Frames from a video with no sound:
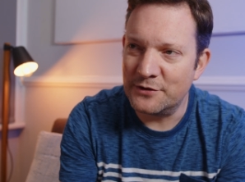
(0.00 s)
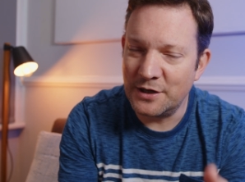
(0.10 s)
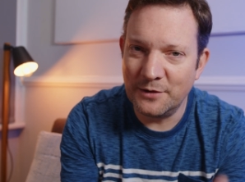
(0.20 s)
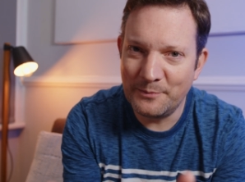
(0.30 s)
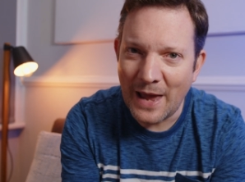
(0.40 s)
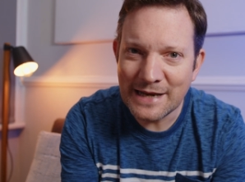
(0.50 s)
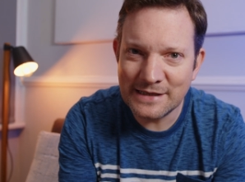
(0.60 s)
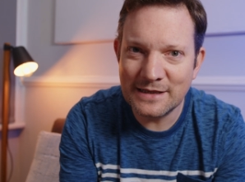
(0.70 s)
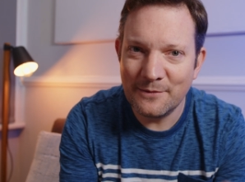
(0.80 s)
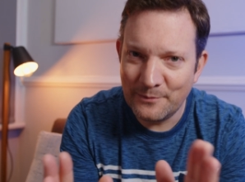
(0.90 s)
So the
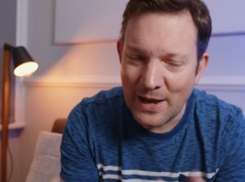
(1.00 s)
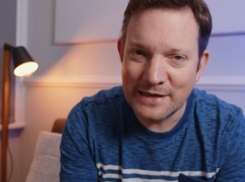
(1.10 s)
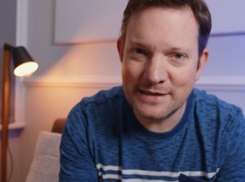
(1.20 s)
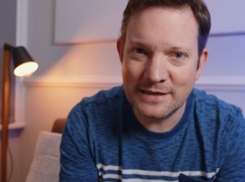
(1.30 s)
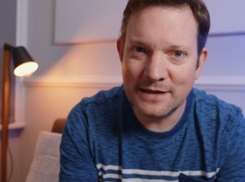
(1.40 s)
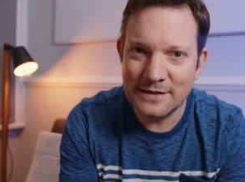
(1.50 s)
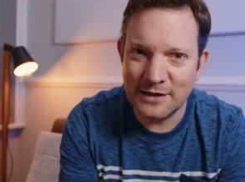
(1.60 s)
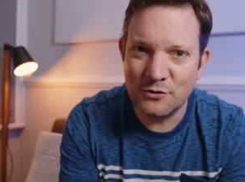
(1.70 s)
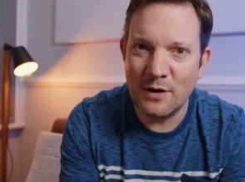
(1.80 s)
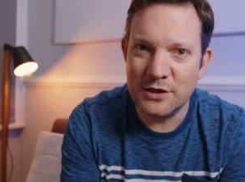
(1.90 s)
best, best
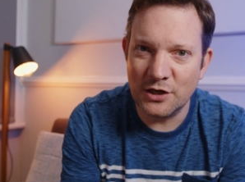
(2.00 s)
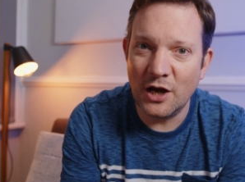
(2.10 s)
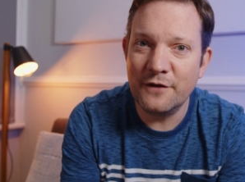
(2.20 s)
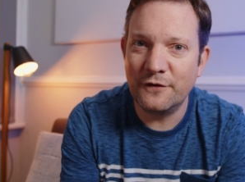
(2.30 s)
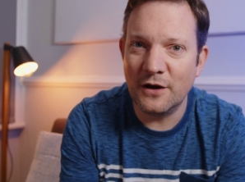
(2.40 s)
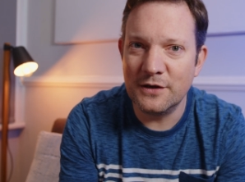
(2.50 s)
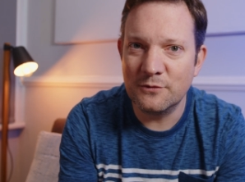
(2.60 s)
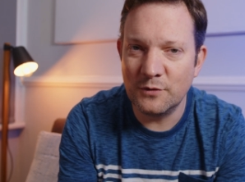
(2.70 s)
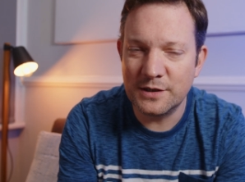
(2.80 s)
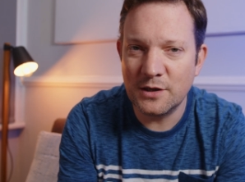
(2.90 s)
situation I find
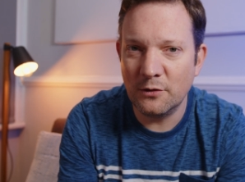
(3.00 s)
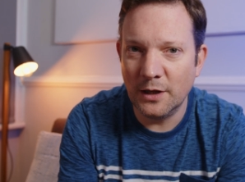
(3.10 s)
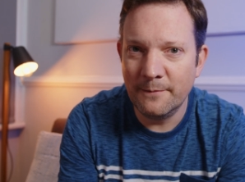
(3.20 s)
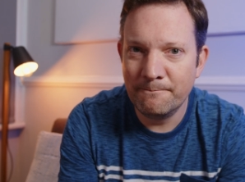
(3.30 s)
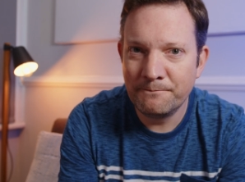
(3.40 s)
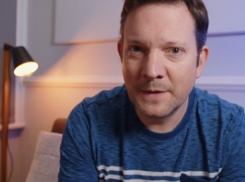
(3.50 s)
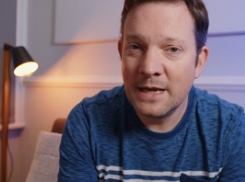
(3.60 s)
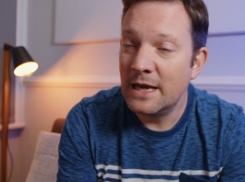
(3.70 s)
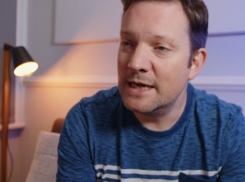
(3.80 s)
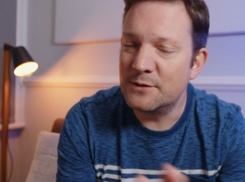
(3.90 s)
with solar
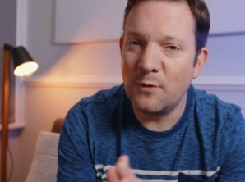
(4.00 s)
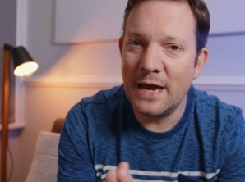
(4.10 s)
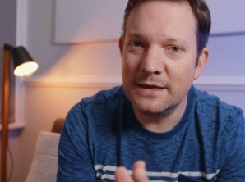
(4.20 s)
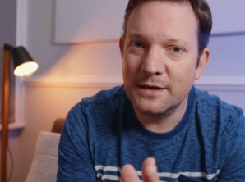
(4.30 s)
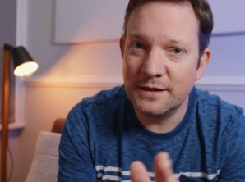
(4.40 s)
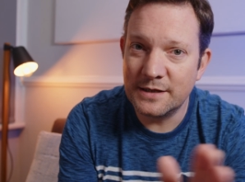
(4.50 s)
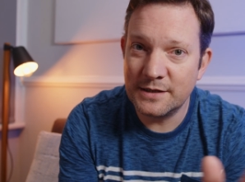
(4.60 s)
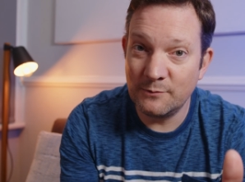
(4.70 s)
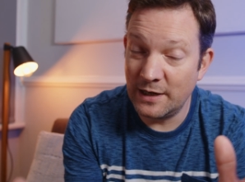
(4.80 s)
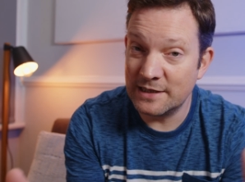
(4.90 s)
is when
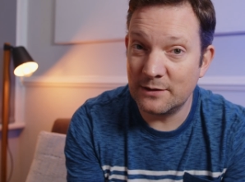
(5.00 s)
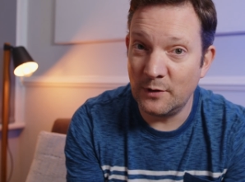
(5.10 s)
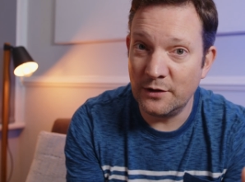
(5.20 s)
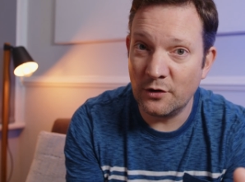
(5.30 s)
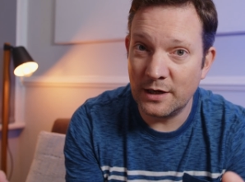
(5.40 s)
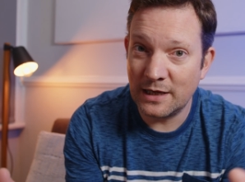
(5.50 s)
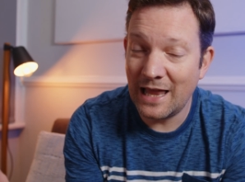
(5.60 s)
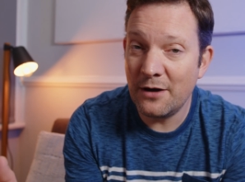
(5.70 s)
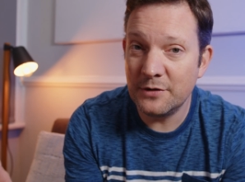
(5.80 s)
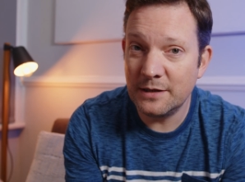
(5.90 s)
this when it's when you've got a
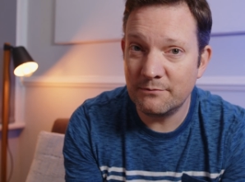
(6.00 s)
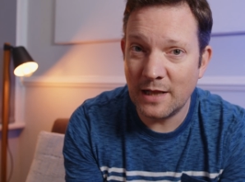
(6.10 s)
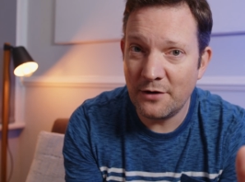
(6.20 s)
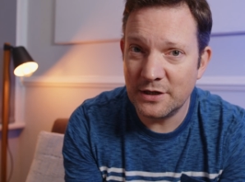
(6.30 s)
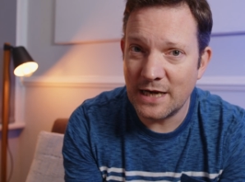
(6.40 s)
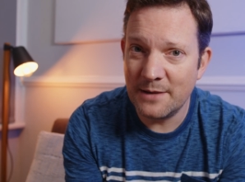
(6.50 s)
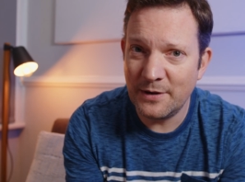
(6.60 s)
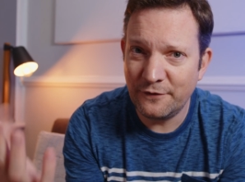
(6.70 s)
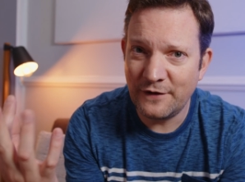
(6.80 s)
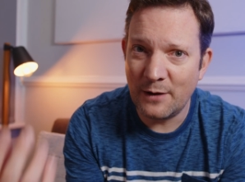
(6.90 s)
cloudy cloudy day, a
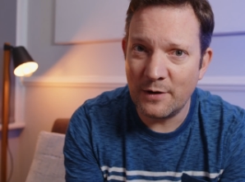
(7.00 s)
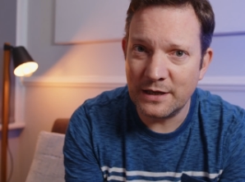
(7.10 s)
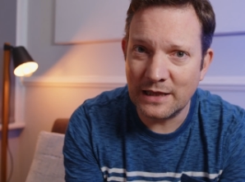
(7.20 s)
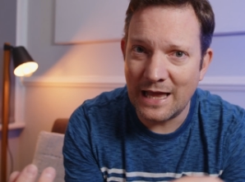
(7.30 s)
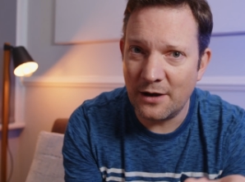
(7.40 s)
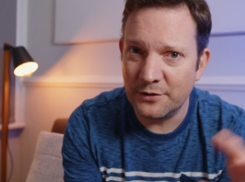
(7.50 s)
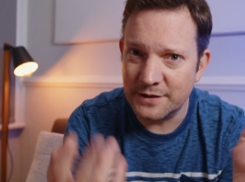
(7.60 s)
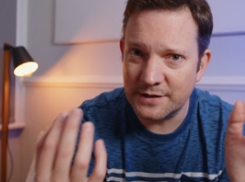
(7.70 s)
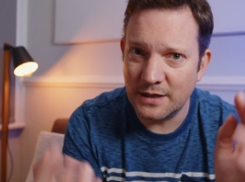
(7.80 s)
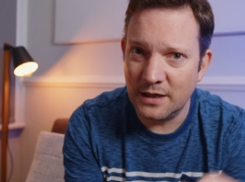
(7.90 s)
bit of fair weather cloud,
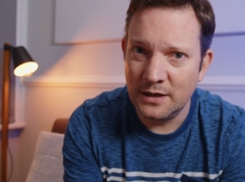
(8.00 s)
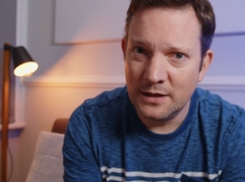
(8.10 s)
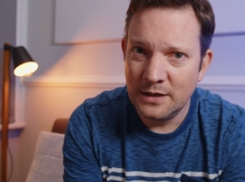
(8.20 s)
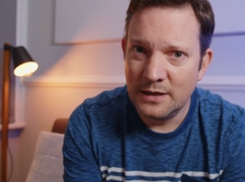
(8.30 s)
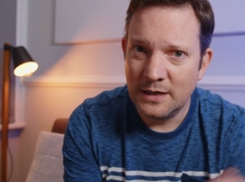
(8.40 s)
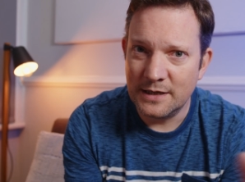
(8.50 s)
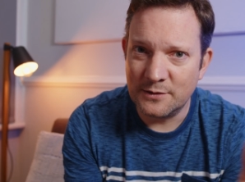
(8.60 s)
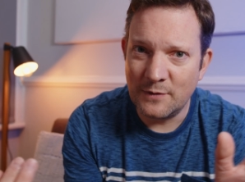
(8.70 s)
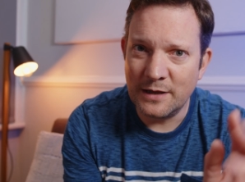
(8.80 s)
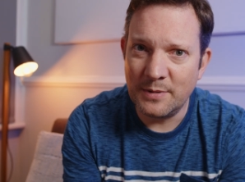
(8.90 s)
as uh, as
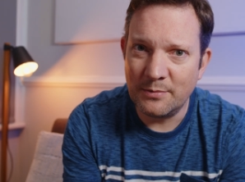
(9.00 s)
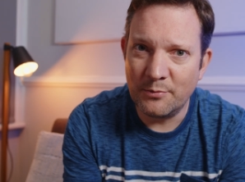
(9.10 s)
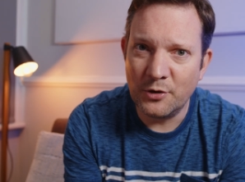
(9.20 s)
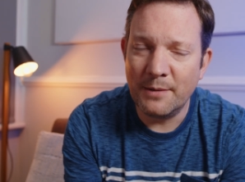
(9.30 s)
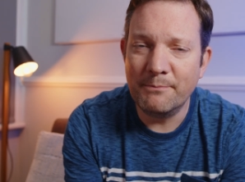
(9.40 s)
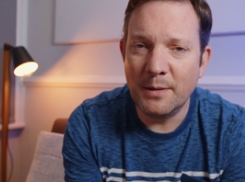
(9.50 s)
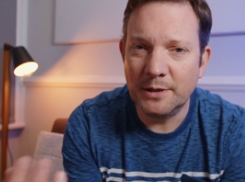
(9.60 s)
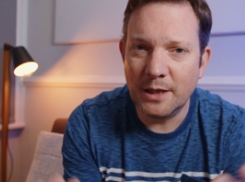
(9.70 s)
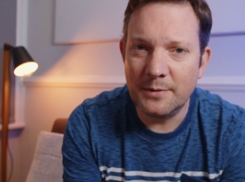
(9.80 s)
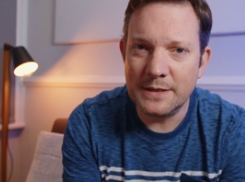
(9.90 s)
the weather people put it,
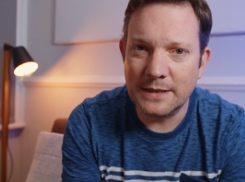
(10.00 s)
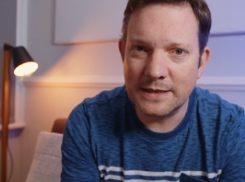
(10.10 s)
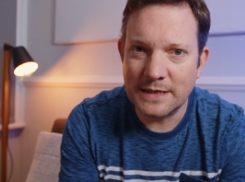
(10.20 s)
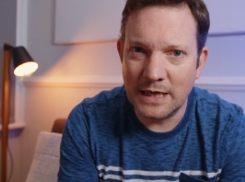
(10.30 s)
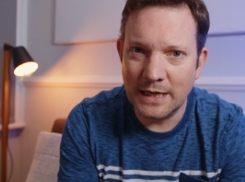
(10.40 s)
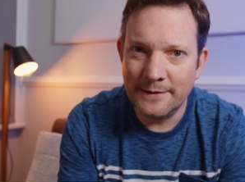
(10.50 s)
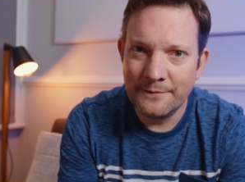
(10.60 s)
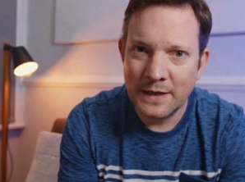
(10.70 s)
bubbled up into the sky,